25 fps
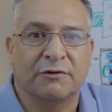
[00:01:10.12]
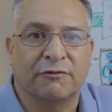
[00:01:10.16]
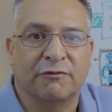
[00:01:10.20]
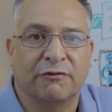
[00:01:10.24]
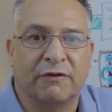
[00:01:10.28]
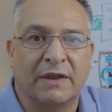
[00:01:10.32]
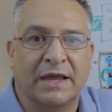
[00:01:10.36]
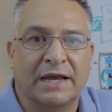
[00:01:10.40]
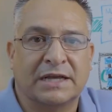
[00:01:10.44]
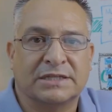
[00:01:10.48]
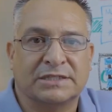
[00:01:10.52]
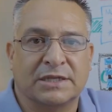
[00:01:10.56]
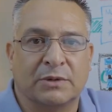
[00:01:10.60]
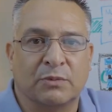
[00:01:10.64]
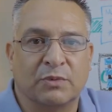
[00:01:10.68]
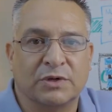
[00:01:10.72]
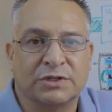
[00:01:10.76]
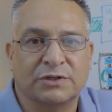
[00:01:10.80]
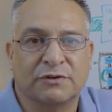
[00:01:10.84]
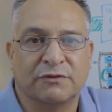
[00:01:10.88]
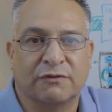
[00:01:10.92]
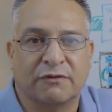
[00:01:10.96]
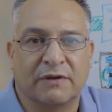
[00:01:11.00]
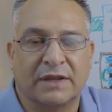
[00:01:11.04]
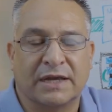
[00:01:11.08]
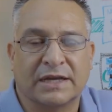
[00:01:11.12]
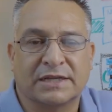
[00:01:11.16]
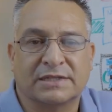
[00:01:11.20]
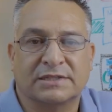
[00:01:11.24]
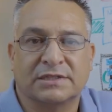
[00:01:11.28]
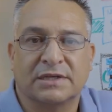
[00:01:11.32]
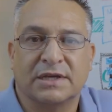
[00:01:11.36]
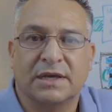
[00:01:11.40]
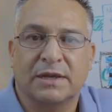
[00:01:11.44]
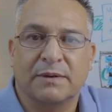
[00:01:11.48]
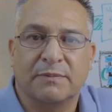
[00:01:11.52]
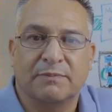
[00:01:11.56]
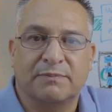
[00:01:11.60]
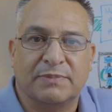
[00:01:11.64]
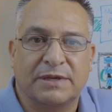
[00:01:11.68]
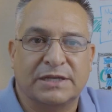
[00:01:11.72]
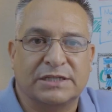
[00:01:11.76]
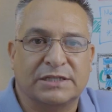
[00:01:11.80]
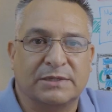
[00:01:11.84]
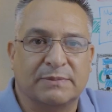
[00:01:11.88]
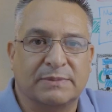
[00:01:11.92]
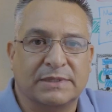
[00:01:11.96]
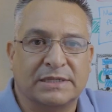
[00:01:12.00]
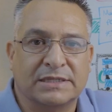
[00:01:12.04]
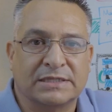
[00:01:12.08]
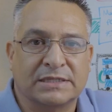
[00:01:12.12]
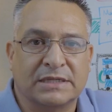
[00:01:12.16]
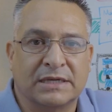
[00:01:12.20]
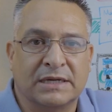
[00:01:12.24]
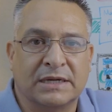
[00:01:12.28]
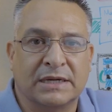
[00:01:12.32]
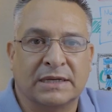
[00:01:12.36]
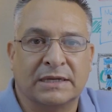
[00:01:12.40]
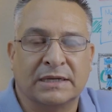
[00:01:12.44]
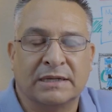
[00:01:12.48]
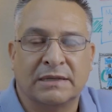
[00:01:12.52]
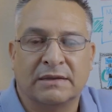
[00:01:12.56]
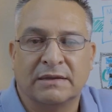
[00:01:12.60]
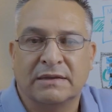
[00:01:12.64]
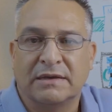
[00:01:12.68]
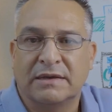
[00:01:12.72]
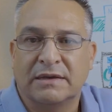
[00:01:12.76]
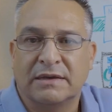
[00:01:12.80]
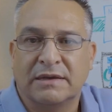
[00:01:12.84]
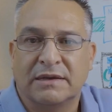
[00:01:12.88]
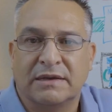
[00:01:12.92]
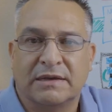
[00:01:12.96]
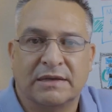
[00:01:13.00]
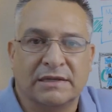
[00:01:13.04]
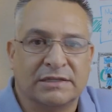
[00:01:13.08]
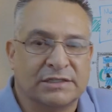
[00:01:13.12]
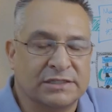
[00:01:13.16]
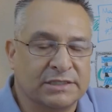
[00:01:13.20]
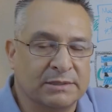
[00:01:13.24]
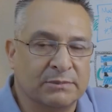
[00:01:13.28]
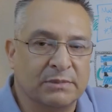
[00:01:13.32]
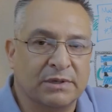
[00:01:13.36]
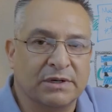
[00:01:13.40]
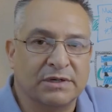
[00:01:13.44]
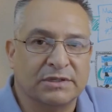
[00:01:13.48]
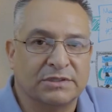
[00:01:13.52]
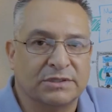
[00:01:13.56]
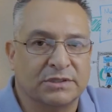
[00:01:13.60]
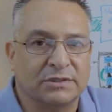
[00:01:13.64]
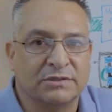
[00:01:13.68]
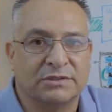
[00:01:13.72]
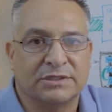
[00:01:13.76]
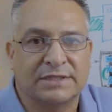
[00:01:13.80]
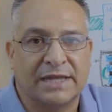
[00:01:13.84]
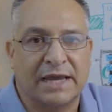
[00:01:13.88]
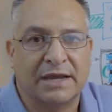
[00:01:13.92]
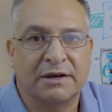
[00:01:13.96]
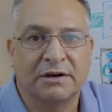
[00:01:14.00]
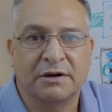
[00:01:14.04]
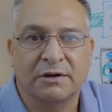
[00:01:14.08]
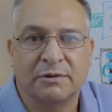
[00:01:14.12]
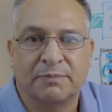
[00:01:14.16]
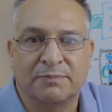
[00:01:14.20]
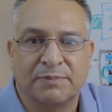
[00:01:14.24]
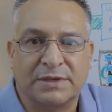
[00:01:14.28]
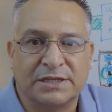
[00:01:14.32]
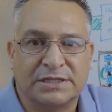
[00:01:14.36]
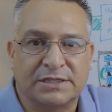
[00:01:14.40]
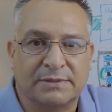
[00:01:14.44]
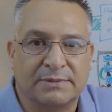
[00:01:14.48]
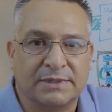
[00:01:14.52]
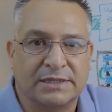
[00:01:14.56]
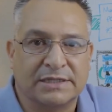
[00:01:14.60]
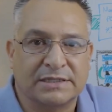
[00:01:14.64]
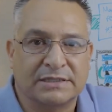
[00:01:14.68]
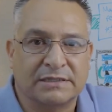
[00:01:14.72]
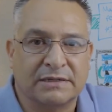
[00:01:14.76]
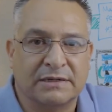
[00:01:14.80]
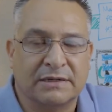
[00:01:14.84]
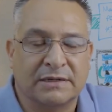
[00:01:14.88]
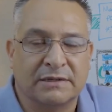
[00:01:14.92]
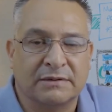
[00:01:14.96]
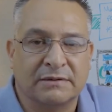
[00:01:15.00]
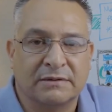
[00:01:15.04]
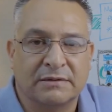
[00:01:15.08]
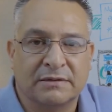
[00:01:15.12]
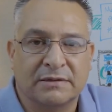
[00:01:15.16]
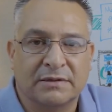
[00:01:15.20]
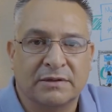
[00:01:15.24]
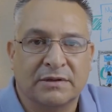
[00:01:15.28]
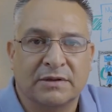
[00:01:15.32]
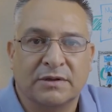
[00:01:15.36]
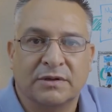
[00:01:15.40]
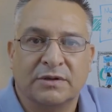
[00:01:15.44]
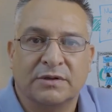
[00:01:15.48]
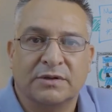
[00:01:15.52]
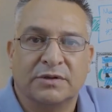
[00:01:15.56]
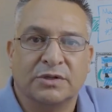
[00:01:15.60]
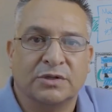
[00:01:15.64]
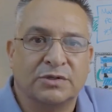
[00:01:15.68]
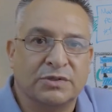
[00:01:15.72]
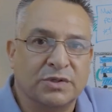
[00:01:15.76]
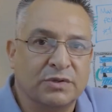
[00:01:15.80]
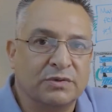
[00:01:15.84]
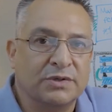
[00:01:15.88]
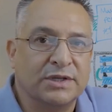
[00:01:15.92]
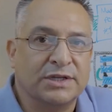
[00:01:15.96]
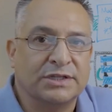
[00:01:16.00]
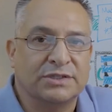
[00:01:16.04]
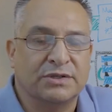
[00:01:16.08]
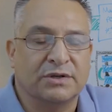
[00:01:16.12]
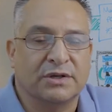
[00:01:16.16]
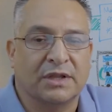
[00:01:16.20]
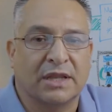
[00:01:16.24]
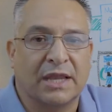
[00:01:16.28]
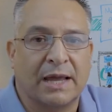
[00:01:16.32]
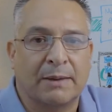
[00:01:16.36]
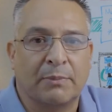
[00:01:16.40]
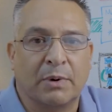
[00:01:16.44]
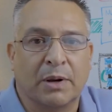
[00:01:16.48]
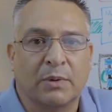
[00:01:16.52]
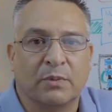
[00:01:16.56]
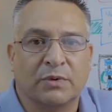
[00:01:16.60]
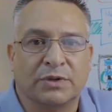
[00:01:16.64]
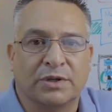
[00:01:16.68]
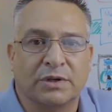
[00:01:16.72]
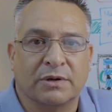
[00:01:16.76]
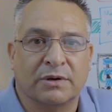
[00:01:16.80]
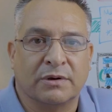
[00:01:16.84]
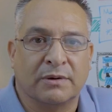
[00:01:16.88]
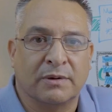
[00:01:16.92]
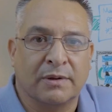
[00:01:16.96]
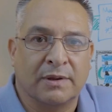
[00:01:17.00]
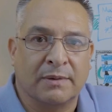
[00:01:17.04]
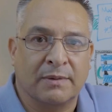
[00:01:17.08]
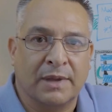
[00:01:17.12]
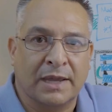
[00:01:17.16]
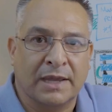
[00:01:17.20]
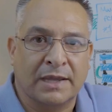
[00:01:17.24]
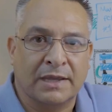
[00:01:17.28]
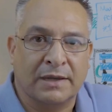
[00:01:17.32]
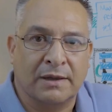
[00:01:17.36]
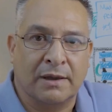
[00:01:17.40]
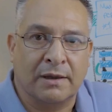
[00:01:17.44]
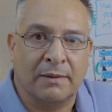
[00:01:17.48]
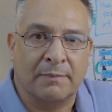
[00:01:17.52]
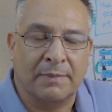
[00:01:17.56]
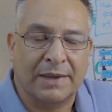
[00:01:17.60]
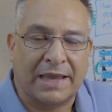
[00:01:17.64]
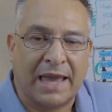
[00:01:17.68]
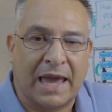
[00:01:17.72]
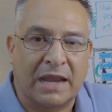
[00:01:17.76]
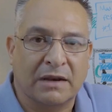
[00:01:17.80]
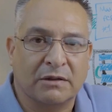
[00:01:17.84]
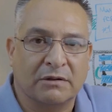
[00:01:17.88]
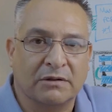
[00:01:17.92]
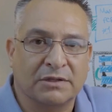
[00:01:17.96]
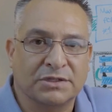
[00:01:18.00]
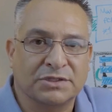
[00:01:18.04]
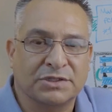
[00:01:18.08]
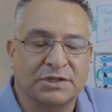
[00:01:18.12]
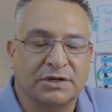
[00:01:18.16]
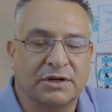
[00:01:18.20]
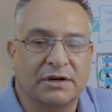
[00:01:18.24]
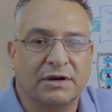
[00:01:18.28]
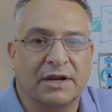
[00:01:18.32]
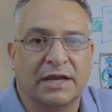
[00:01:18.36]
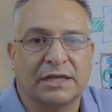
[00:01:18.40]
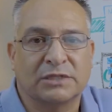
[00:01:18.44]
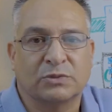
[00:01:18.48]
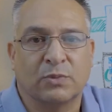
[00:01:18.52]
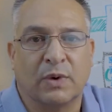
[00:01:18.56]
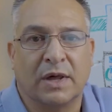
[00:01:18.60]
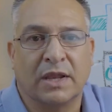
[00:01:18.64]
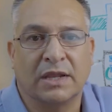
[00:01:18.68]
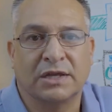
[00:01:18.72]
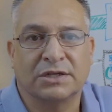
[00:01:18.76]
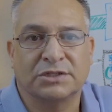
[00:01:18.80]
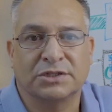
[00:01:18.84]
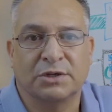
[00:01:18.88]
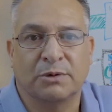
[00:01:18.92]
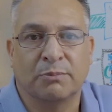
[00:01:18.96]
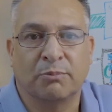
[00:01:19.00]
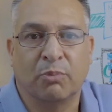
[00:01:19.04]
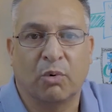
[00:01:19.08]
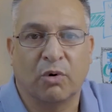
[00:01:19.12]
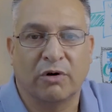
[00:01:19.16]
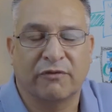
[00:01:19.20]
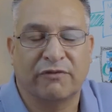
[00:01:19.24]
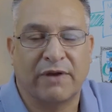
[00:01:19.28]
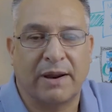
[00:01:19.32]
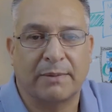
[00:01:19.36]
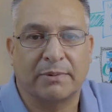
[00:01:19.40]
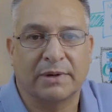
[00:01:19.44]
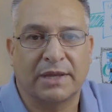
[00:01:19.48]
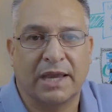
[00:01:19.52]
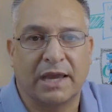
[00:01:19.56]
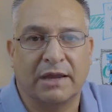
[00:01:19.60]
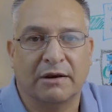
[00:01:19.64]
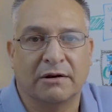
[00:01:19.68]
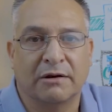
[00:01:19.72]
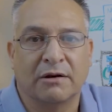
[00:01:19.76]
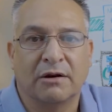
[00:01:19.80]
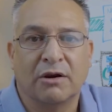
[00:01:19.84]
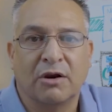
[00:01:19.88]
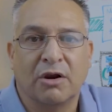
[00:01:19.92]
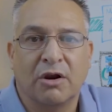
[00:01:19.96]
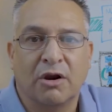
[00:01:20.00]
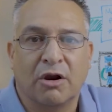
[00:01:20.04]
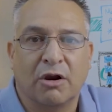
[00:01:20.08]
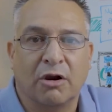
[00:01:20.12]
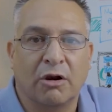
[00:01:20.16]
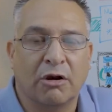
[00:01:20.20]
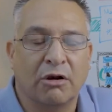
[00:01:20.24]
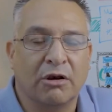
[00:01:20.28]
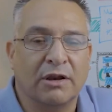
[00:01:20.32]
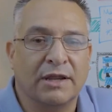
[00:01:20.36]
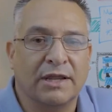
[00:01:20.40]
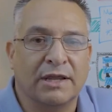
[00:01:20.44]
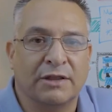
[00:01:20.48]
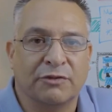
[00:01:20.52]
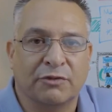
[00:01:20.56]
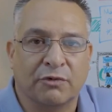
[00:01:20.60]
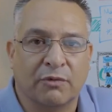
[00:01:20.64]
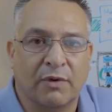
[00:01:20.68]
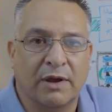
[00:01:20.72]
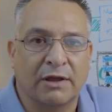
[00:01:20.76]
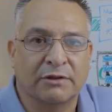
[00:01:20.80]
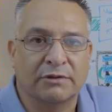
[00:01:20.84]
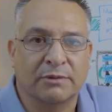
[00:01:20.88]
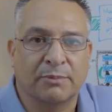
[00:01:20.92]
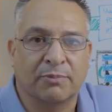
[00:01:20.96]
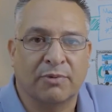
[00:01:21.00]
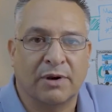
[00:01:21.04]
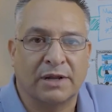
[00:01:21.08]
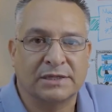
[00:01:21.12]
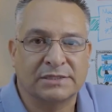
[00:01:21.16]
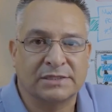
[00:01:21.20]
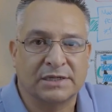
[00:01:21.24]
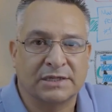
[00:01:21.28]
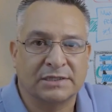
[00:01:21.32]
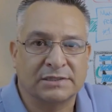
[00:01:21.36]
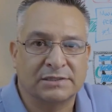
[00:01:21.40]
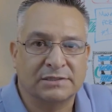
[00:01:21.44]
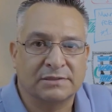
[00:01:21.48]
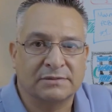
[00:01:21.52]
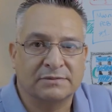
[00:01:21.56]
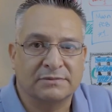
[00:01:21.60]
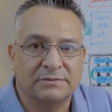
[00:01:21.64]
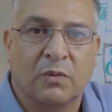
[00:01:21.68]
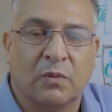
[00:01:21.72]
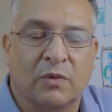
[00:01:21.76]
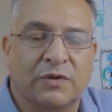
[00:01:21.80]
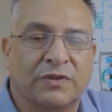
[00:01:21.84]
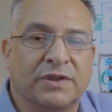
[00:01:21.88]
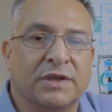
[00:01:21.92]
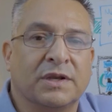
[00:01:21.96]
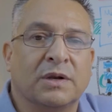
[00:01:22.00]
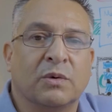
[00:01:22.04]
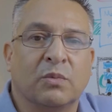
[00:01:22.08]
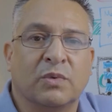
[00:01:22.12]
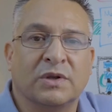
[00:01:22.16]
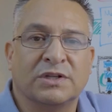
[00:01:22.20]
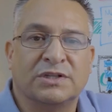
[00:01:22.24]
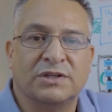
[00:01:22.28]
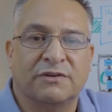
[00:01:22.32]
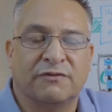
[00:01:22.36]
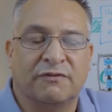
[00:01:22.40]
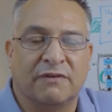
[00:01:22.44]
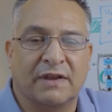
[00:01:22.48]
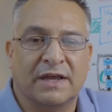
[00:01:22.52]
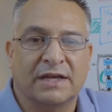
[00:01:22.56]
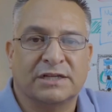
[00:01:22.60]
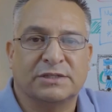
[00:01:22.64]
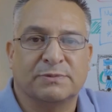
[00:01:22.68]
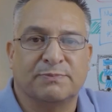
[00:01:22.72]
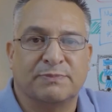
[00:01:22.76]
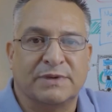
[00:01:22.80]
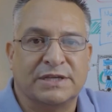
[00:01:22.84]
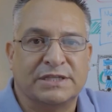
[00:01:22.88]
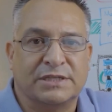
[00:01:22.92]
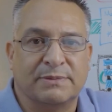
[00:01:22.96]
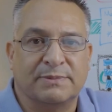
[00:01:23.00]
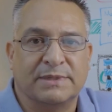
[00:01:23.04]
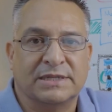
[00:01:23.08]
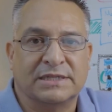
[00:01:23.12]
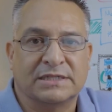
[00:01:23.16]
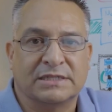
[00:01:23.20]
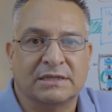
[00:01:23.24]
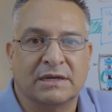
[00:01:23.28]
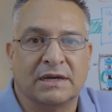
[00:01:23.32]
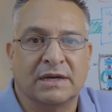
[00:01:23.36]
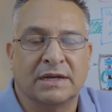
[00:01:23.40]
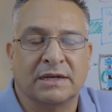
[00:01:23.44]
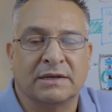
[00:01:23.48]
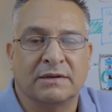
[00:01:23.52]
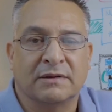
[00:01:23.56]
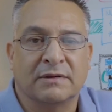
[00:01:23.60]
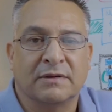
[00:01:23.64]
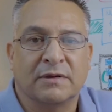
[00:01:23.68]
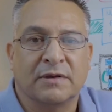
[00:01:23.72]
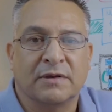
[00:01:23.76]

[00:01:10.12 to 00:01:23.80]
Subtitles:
of flex and rigid flex PCB design is similar to standard PCB design. You do need to collaborate with your mechanical engineer as well as your board fabricator early and throughout the process. Within a rigid flex PCB design,